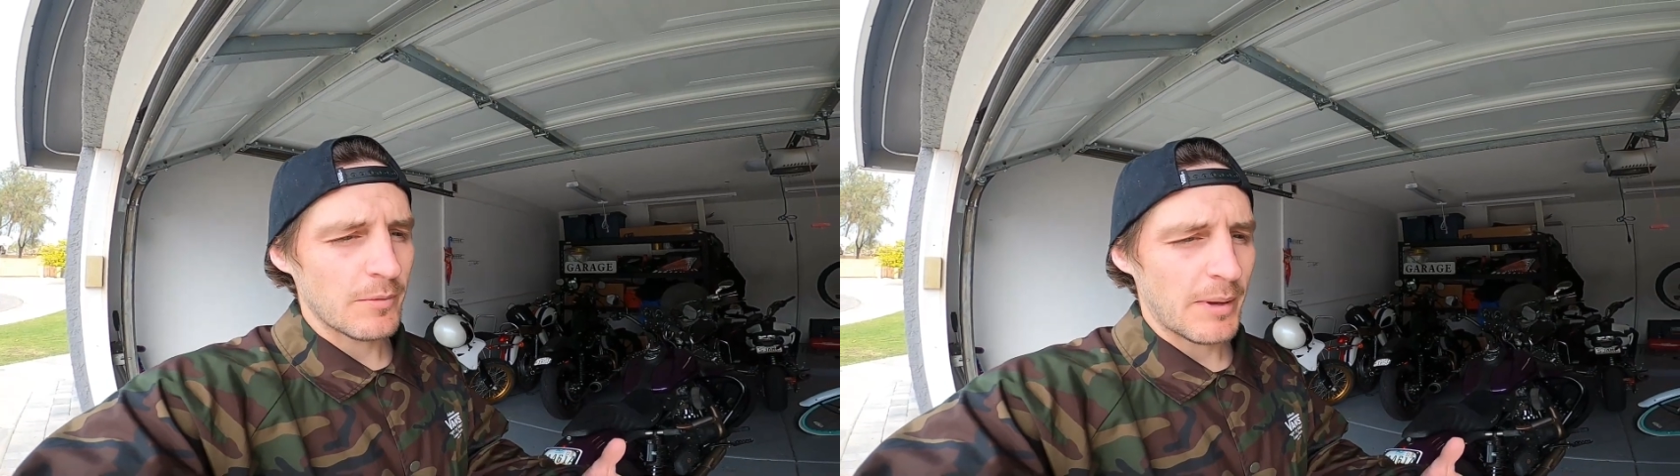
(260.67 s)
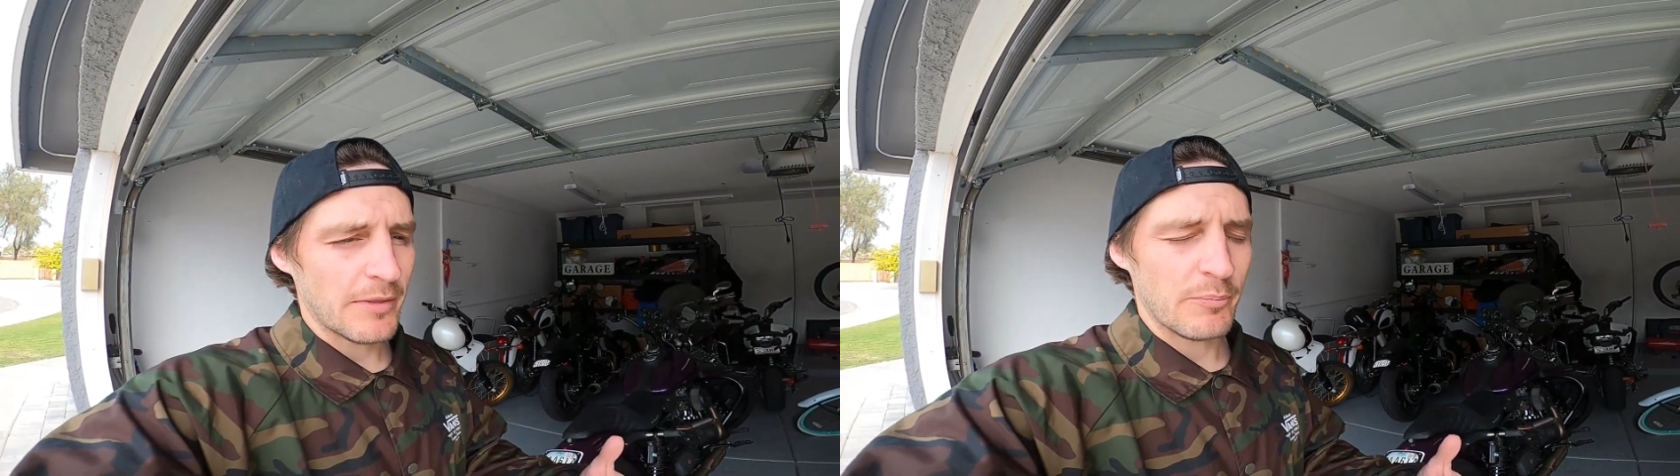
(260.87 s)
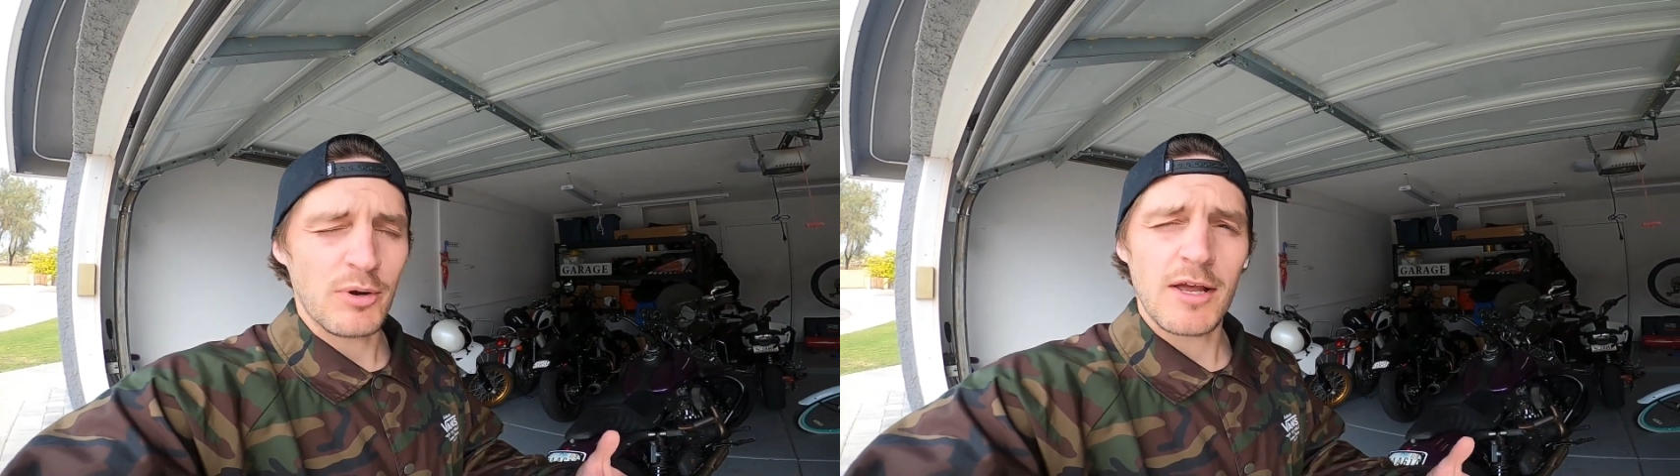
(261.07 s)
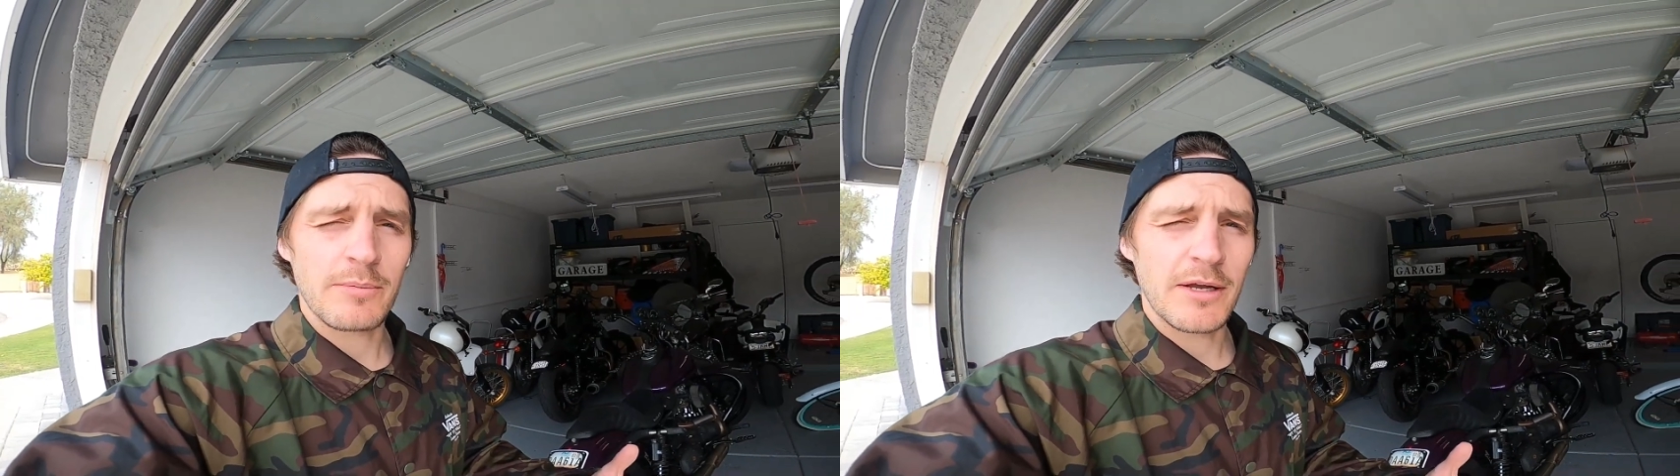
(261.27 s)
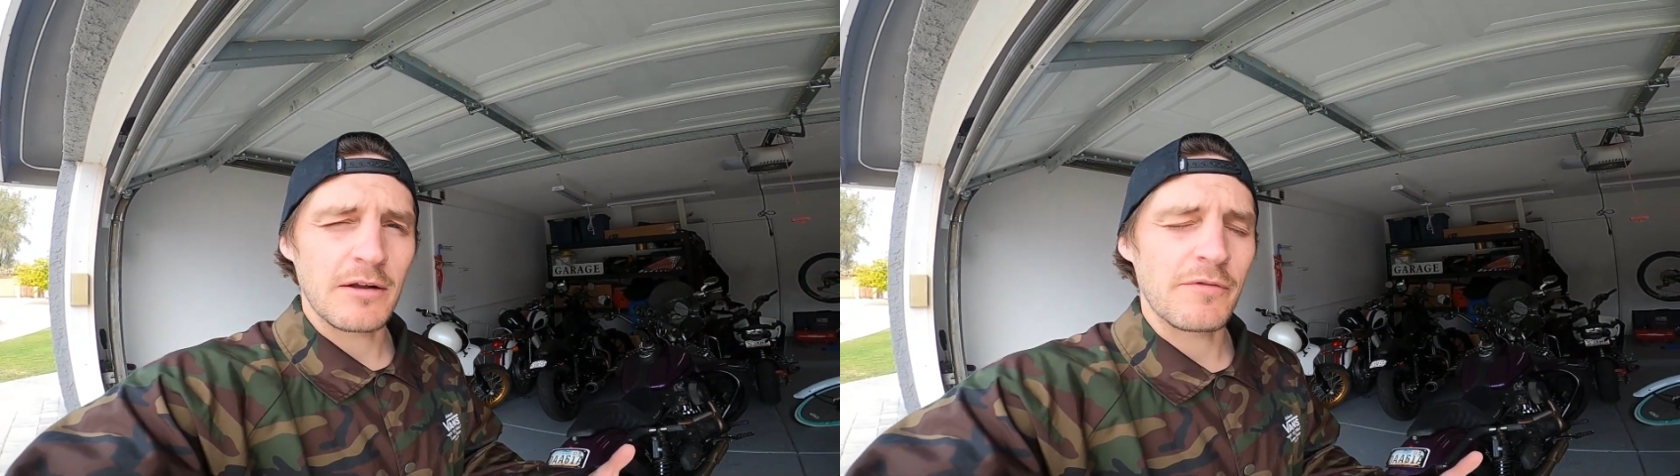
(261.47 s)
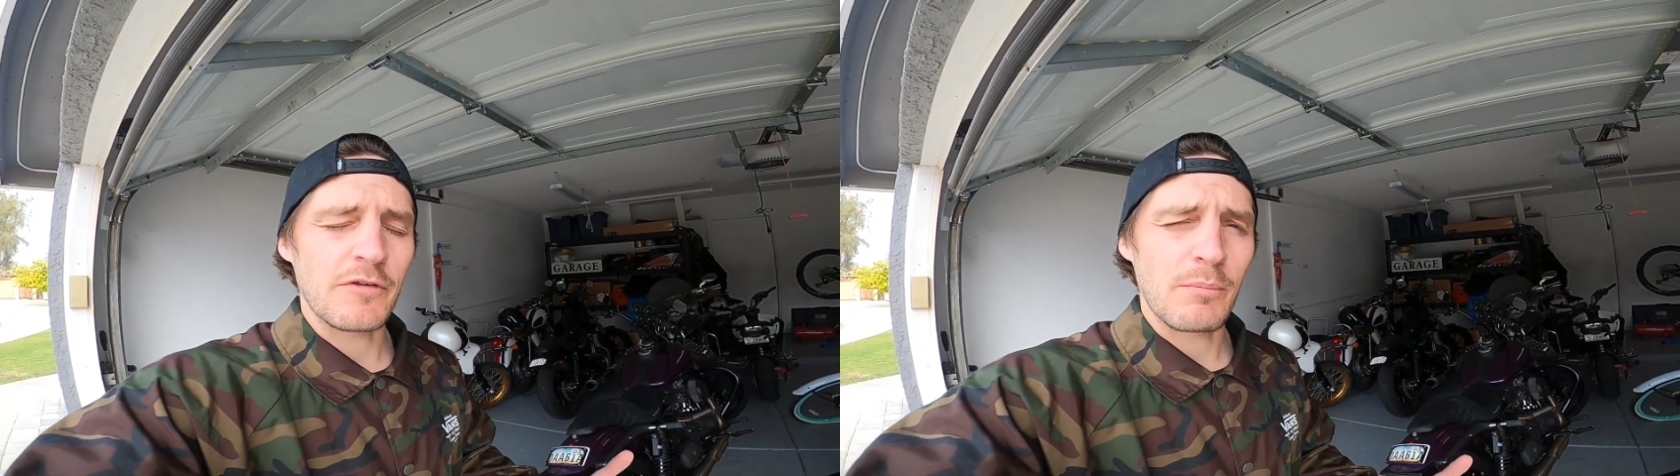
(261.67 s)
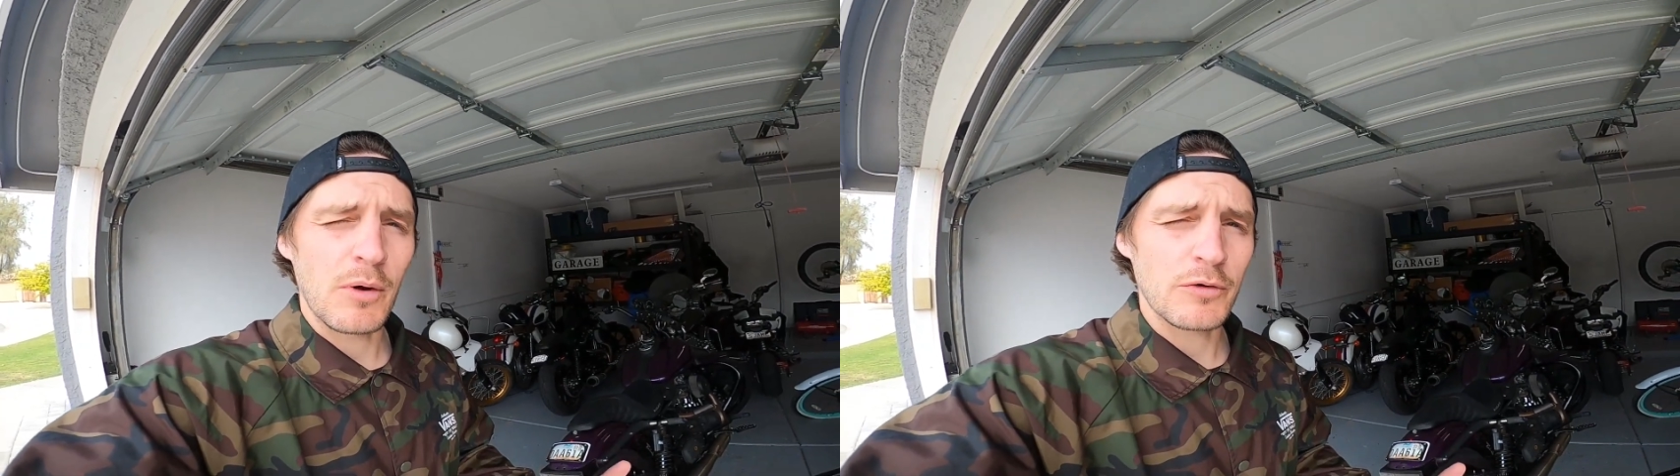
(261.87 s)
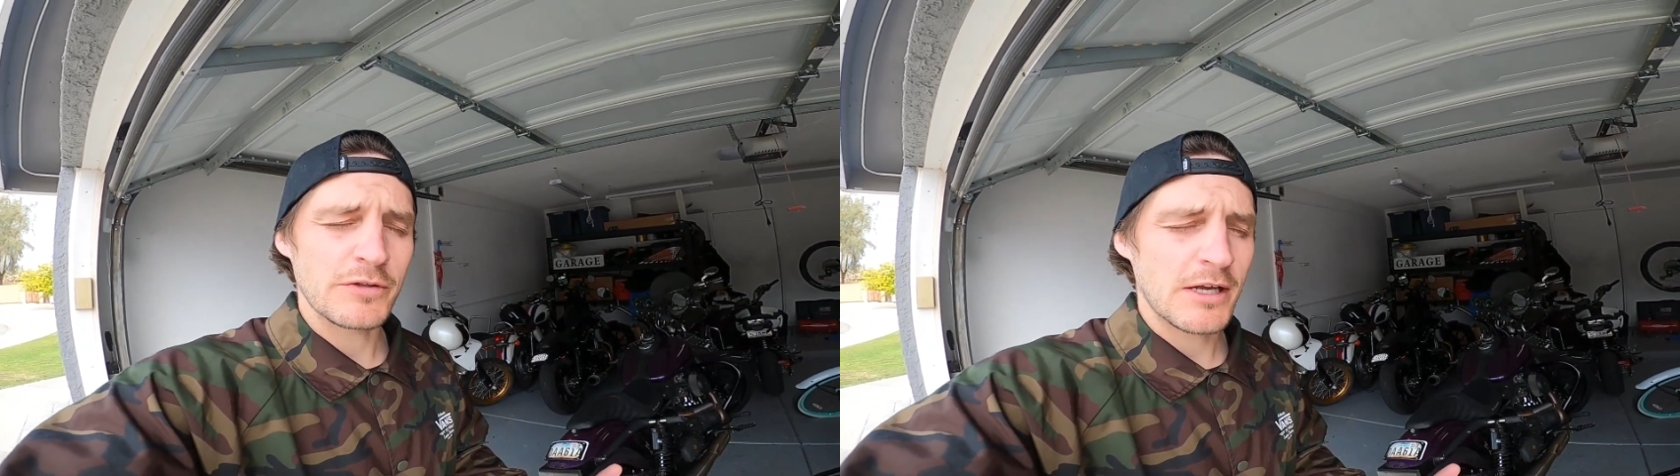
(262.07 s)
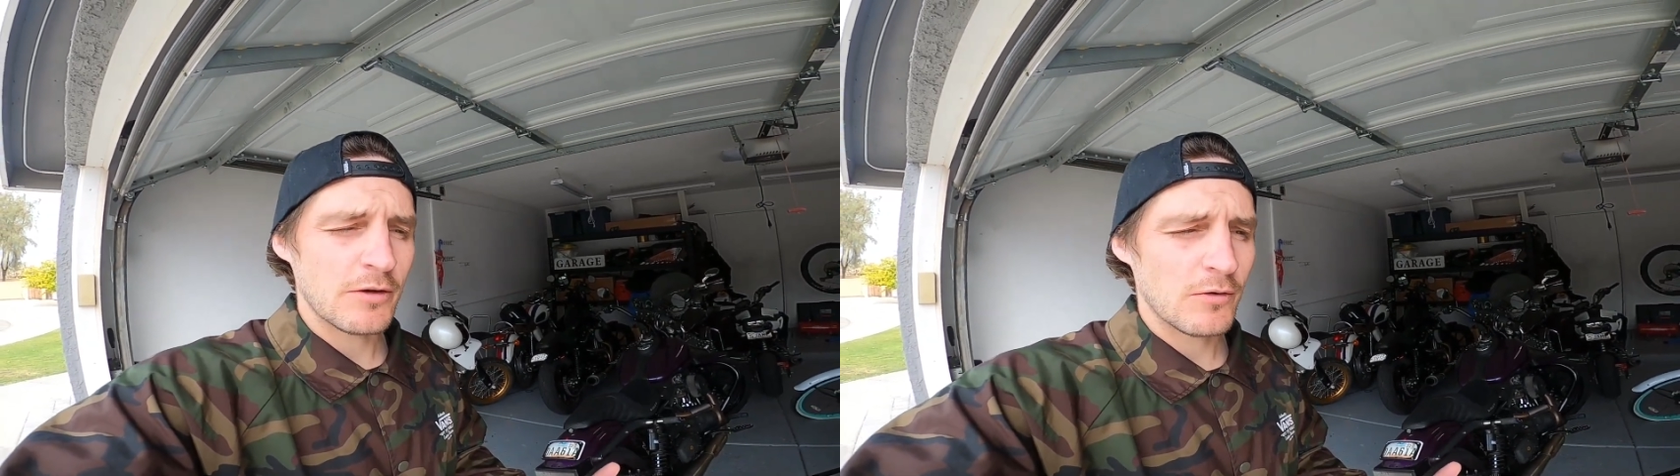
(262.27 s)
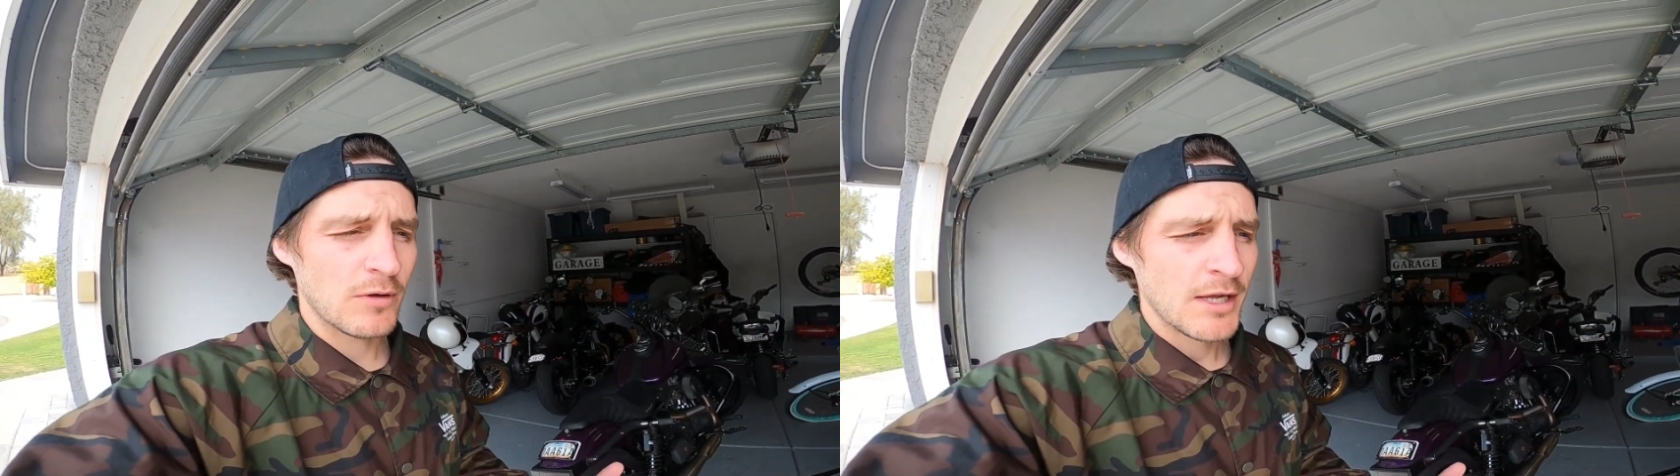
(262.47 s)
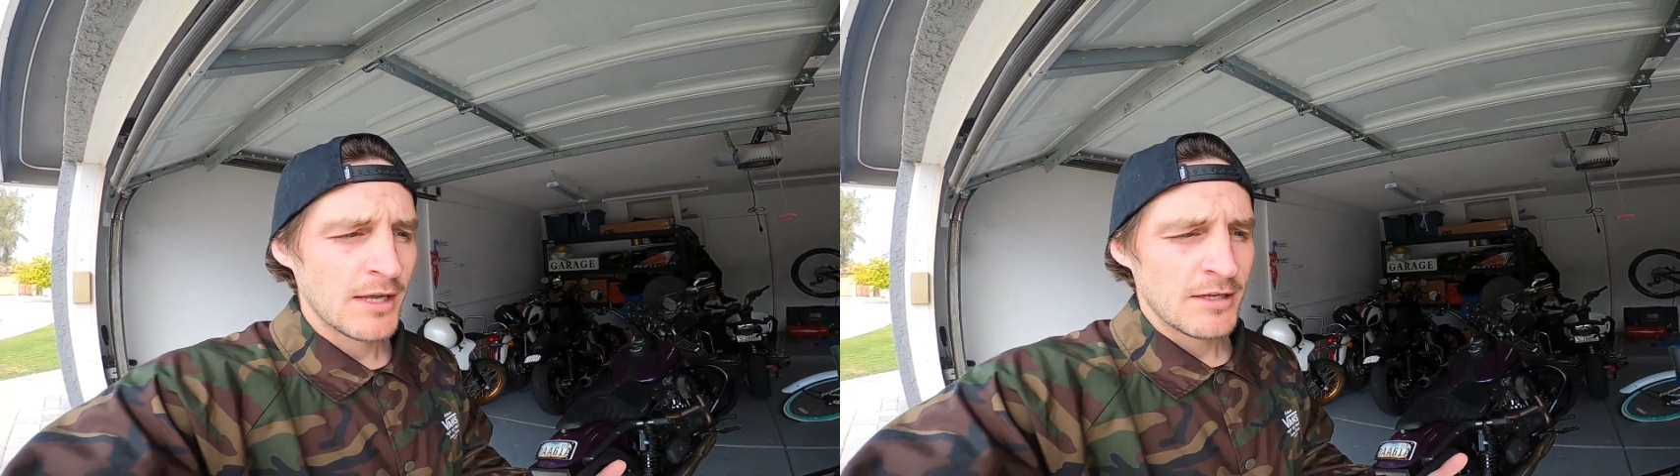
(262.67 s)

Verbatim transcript: about the prospect of this motorcycle.